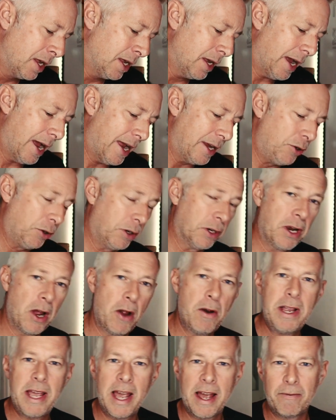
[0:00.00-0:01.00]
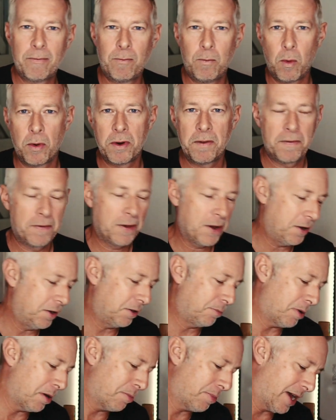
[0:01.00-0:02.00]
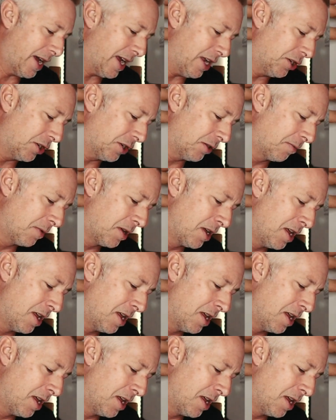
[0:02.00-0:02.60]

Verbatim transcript: and you can only have one of those per page.